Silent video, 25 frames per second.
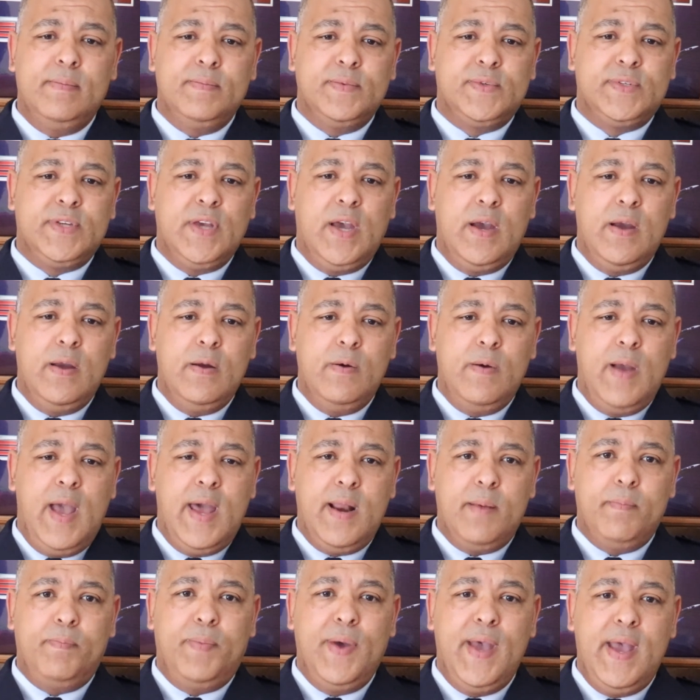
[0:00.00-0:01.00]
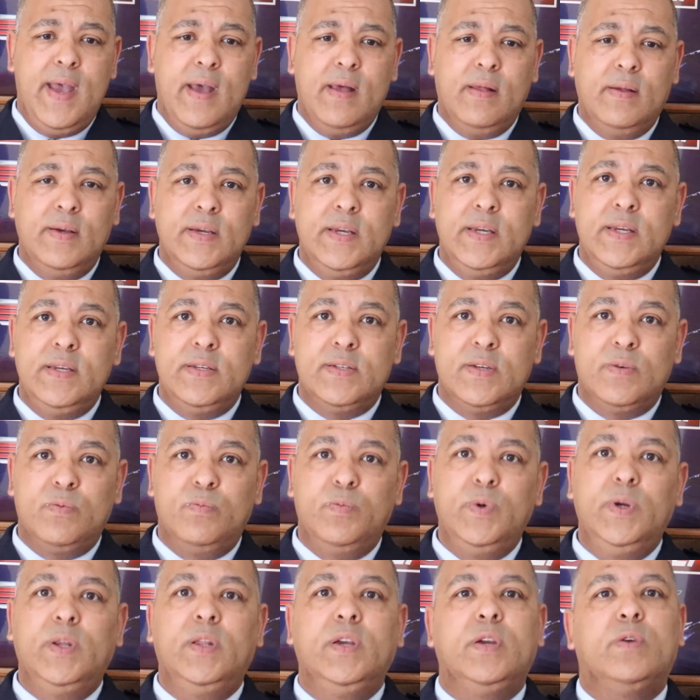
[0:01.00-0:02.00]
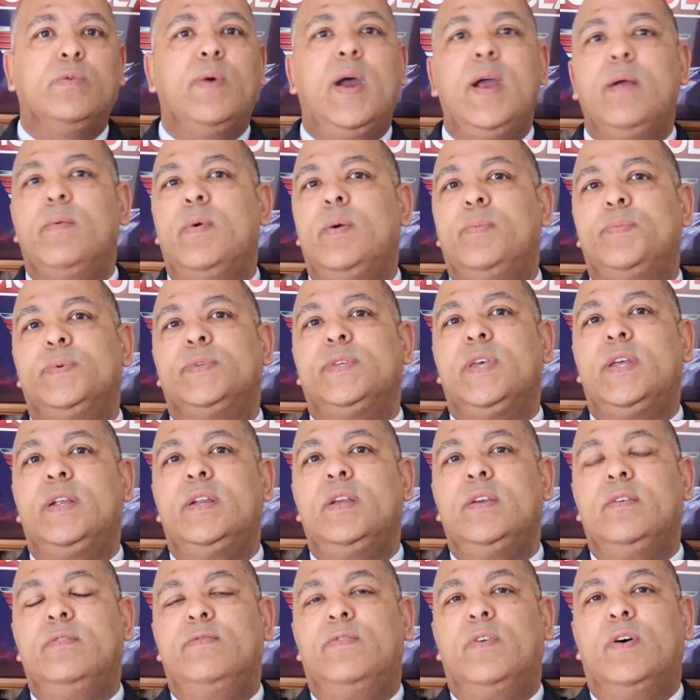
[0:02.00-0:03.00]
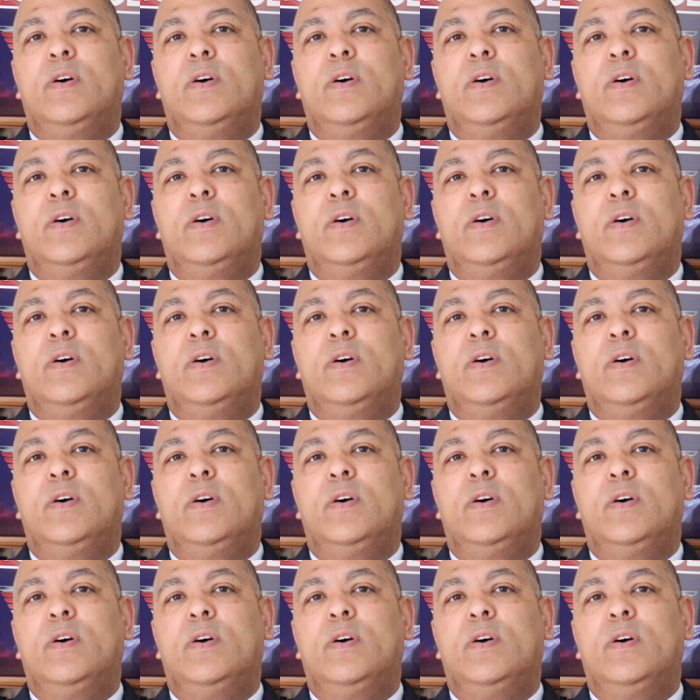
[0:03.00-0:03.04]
So Adam Powell is a really great representative